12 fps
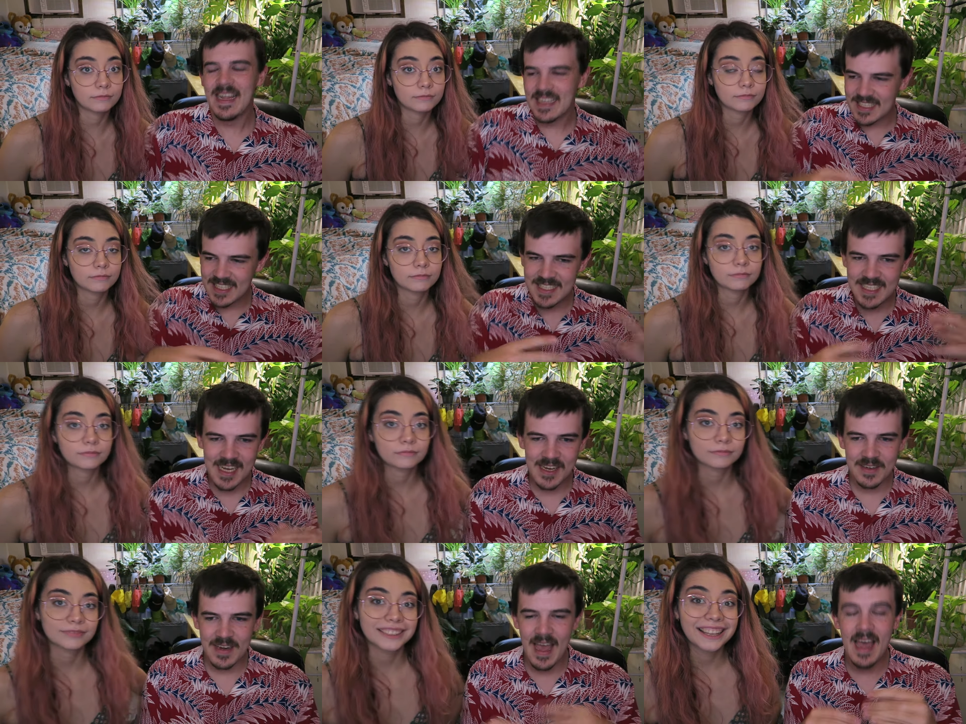Speaker 1: And you sit
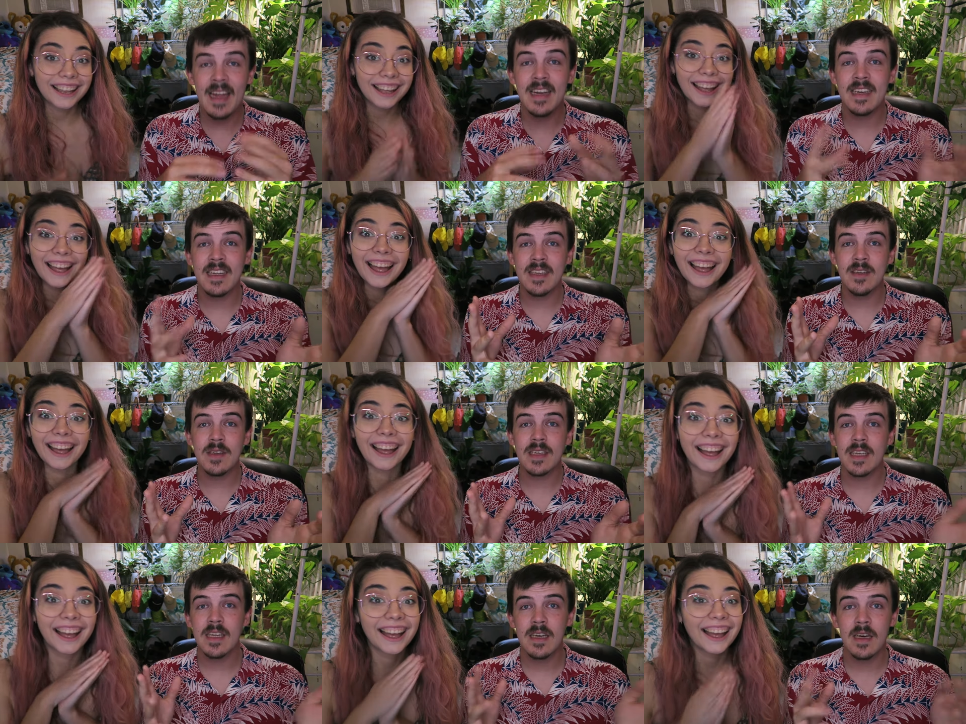down and you
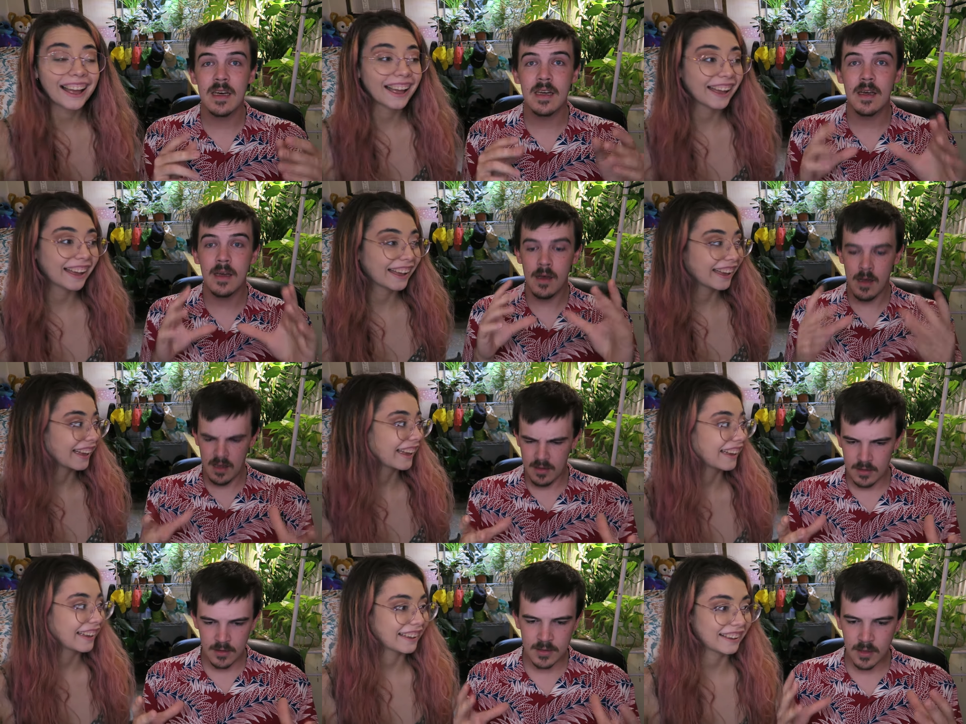could get a uh,
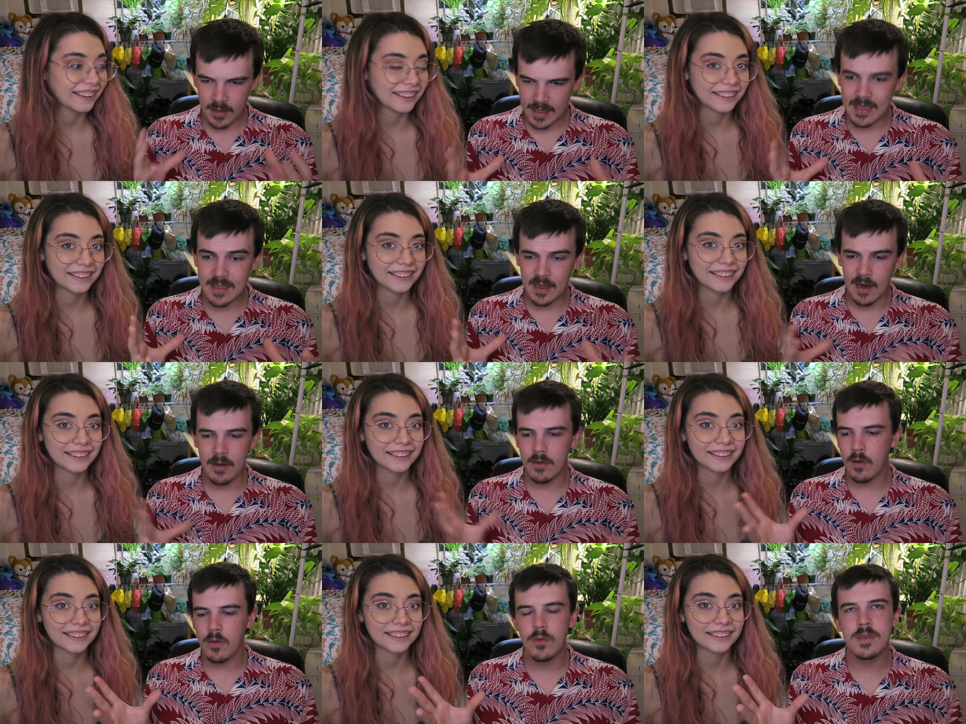there's a lady there. I
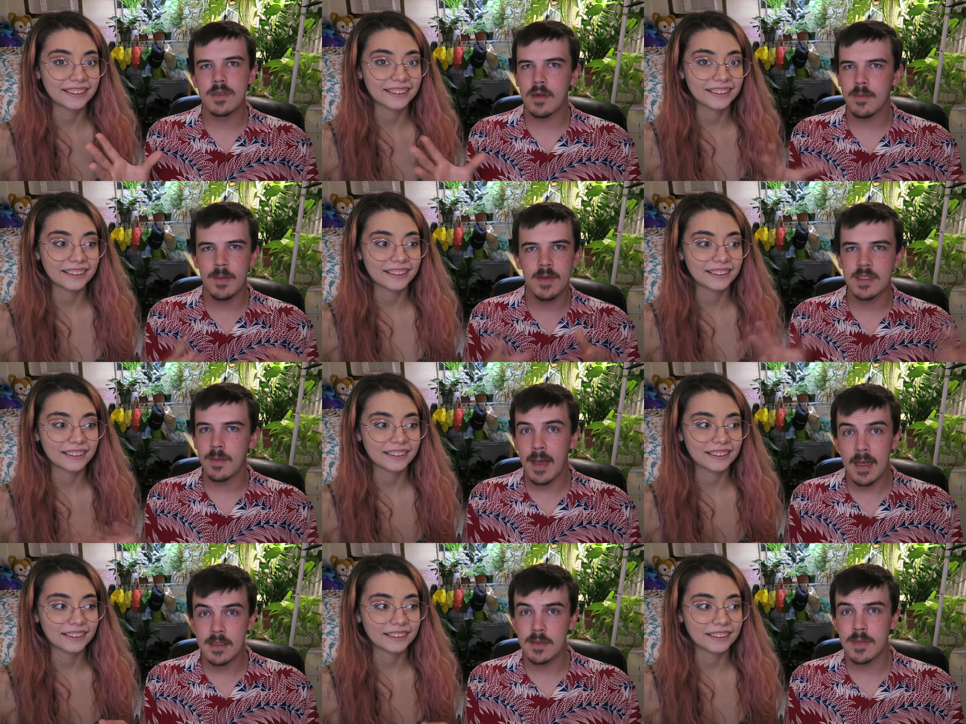don't know who's there. Maybe it's a
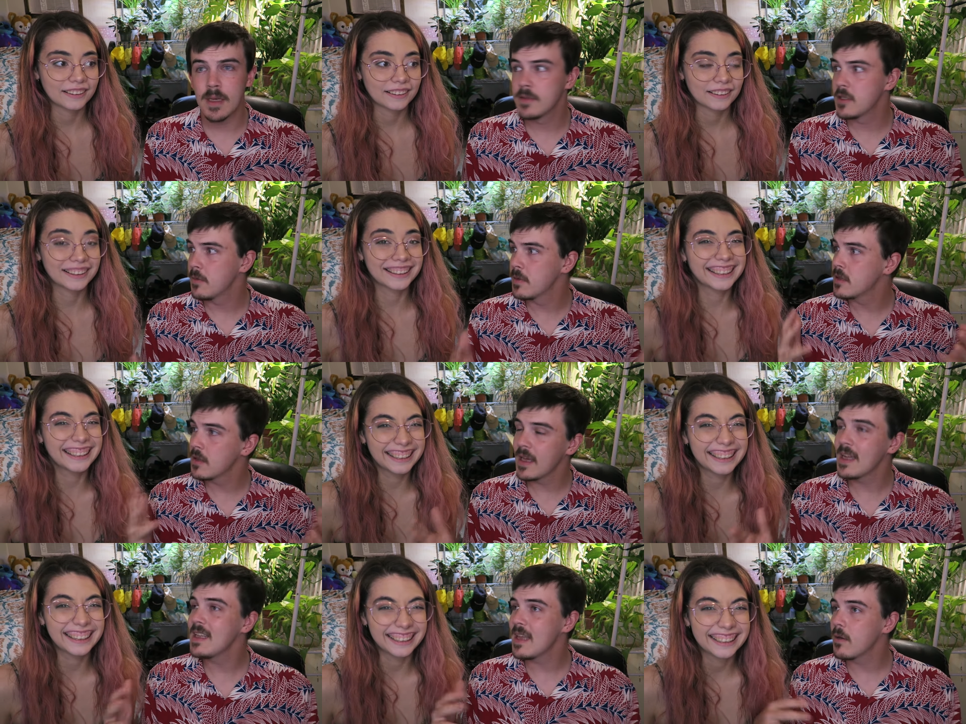man sometimes too. But the
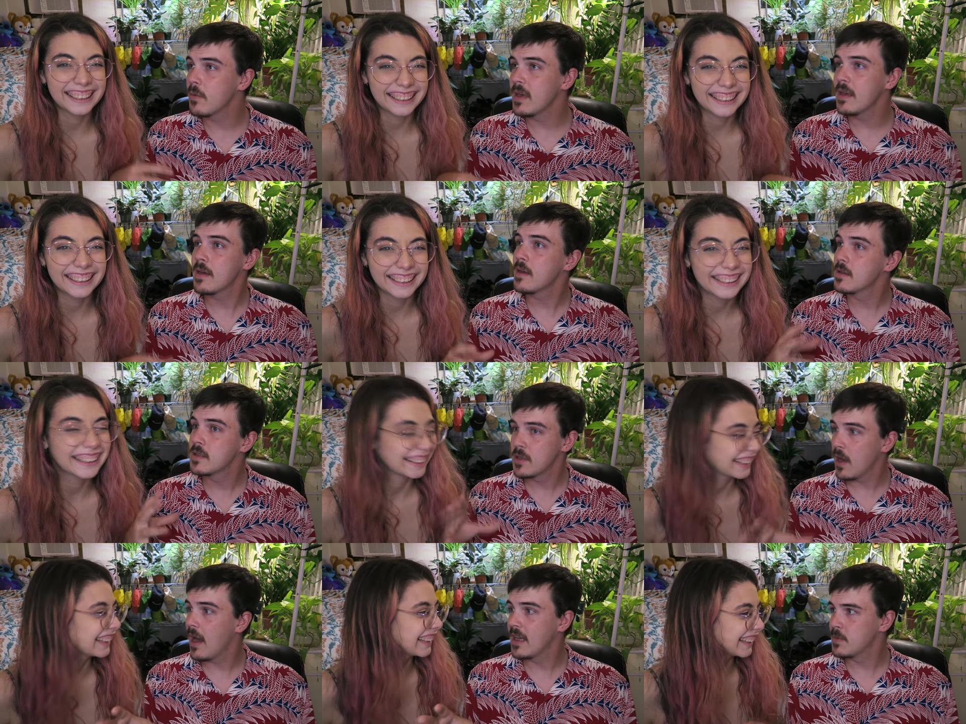lady that we
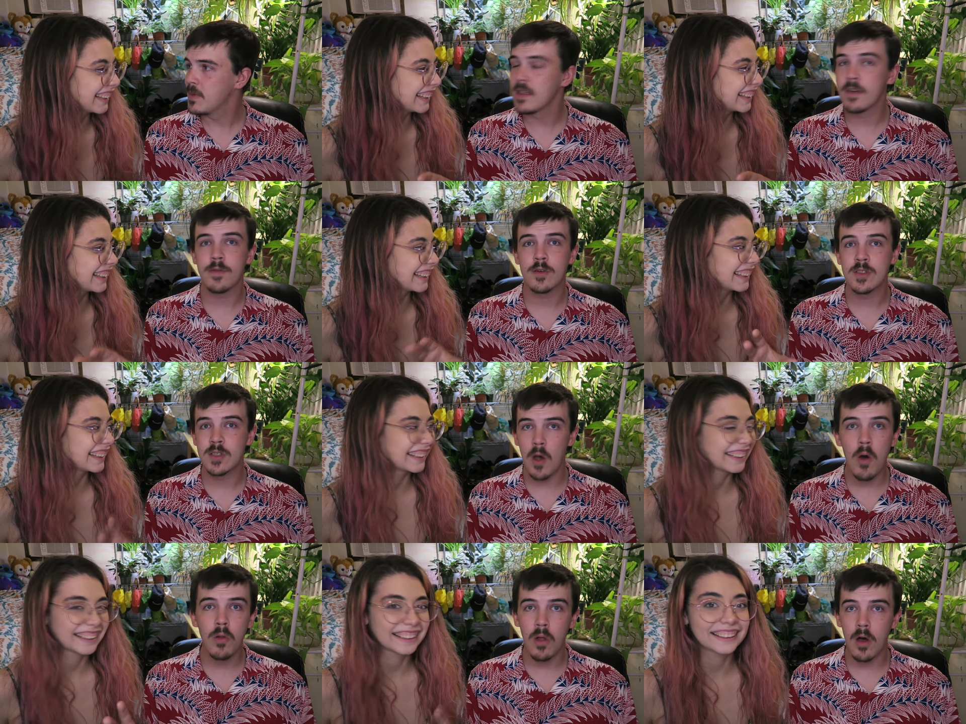saw has been there for
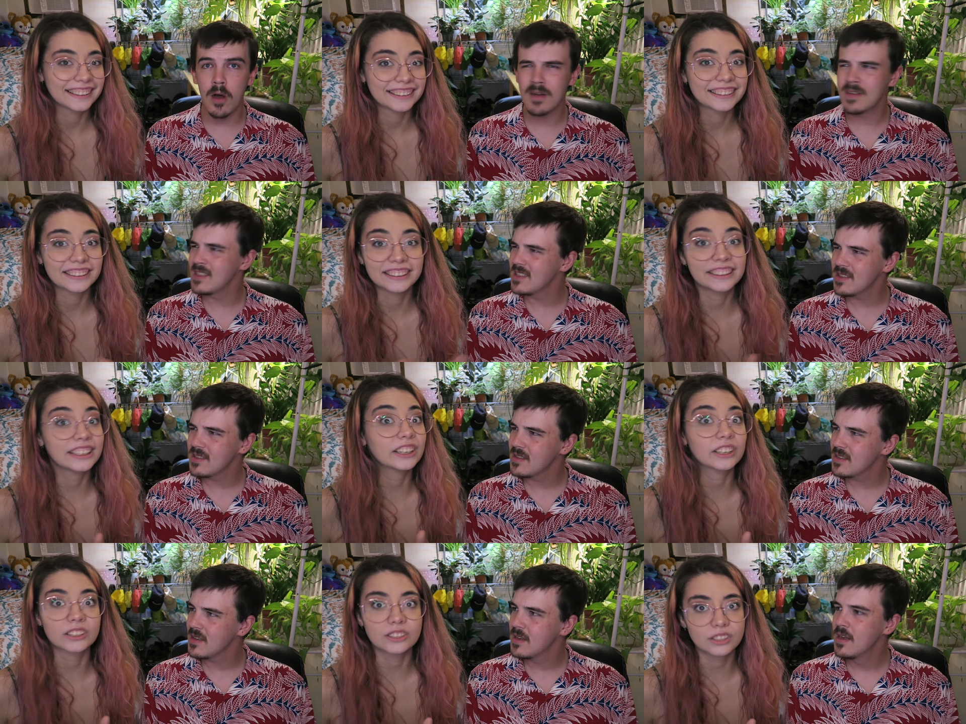so long. Didn't
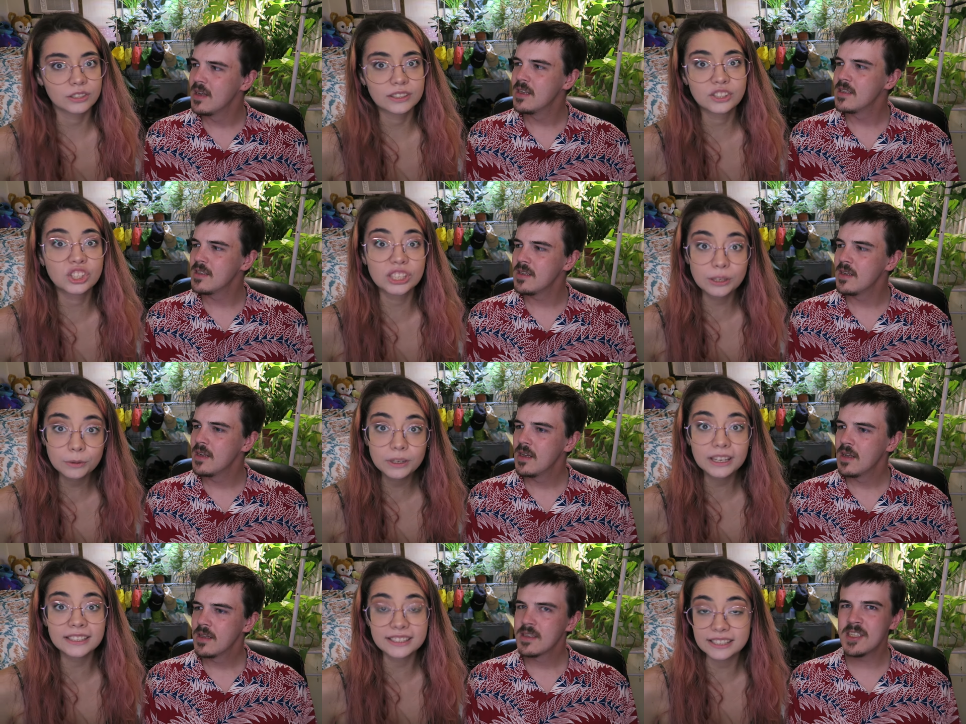years. She
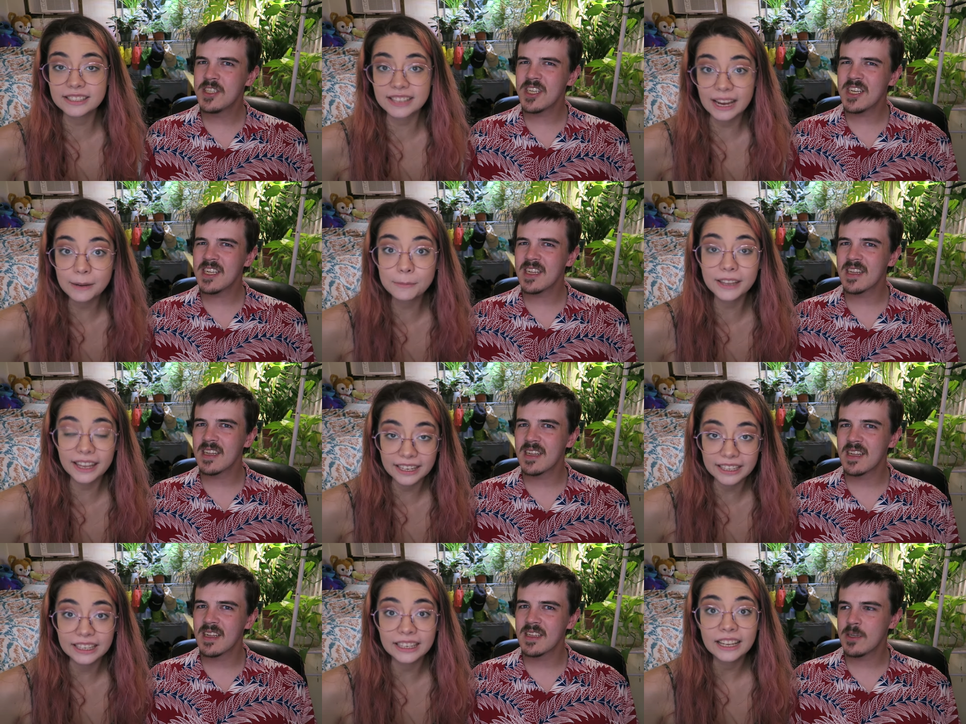is the she, same
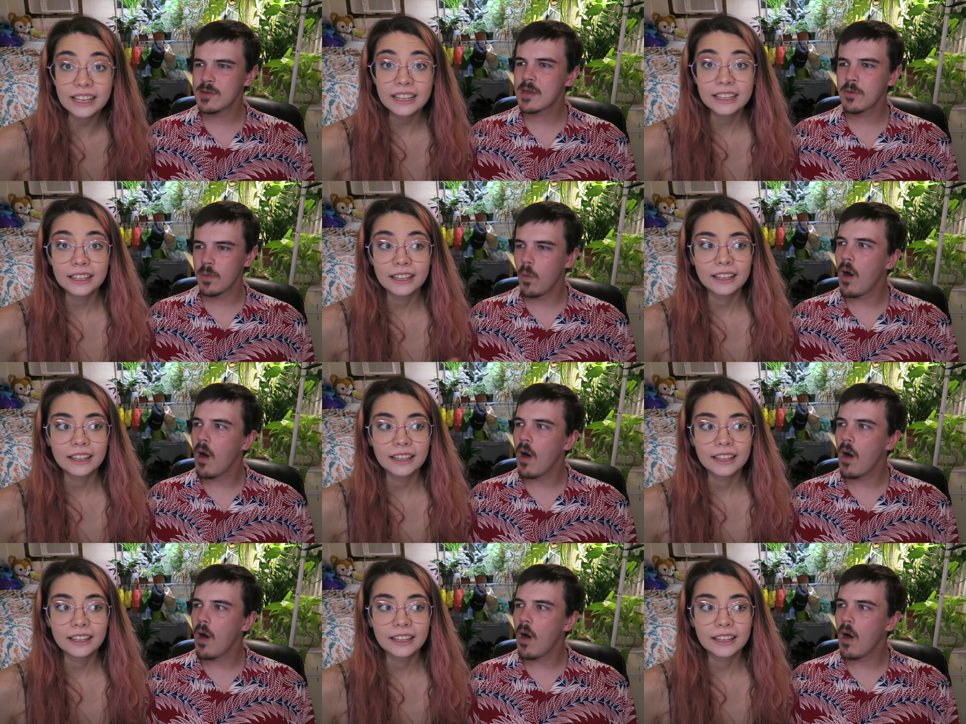lady. She was there when